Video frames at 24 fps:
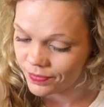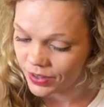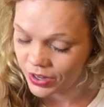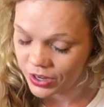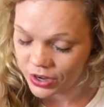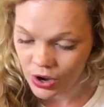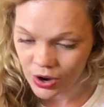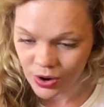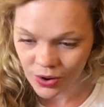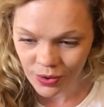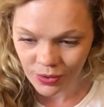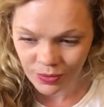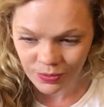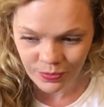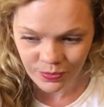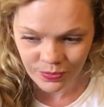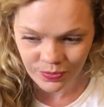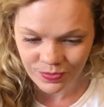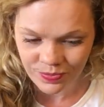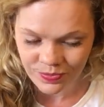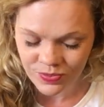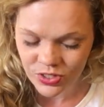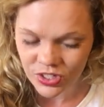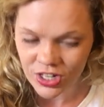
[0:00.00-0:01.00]
you know,
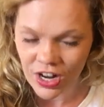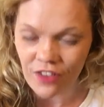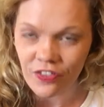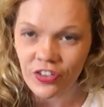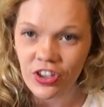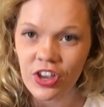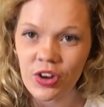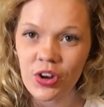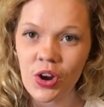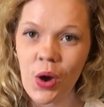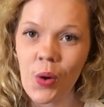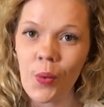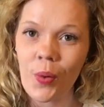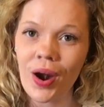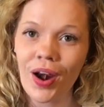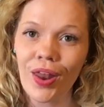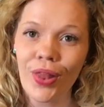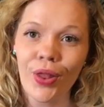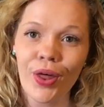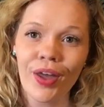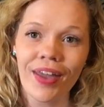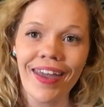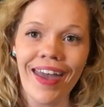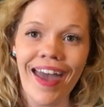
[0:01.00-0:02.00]
stuff you don't want
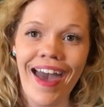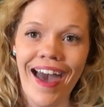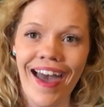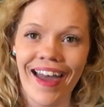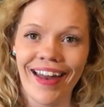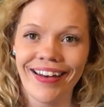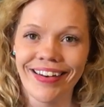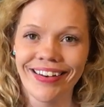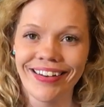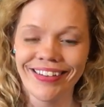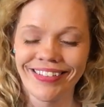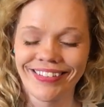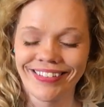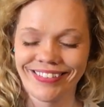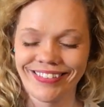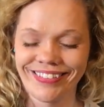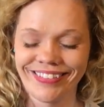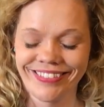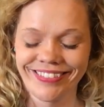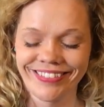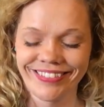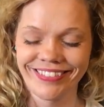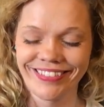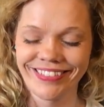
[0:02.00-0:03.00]
to look at.
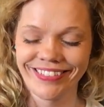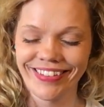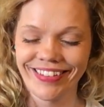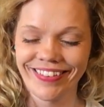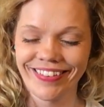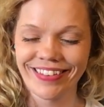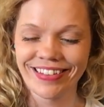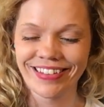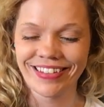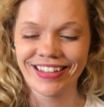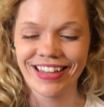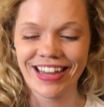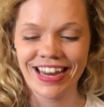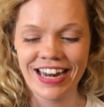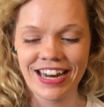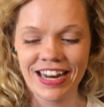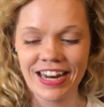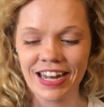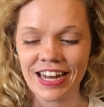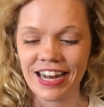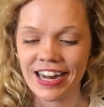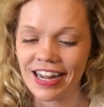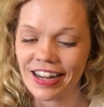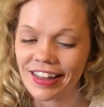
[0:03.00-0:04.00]
And
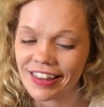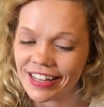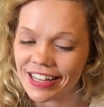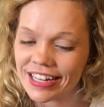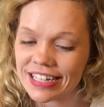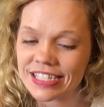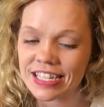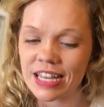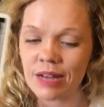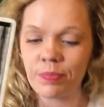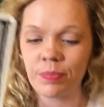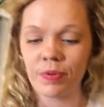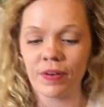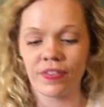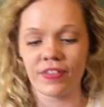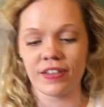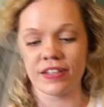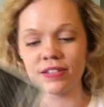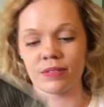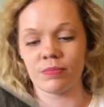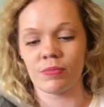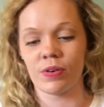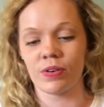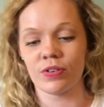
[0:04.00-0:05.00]
it kind of ends up with
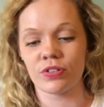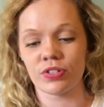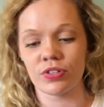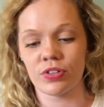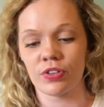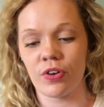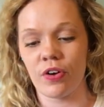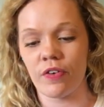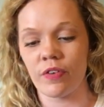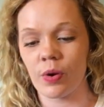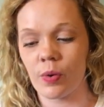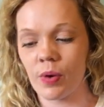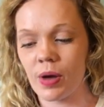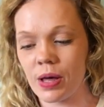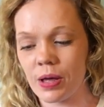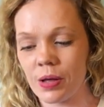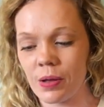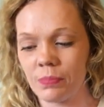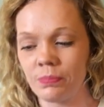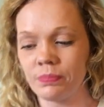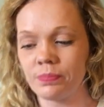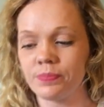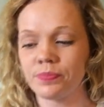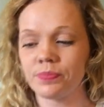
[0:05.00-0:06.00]
this emotional
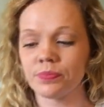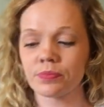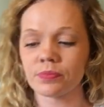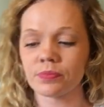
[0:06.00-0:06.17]
overwhelm.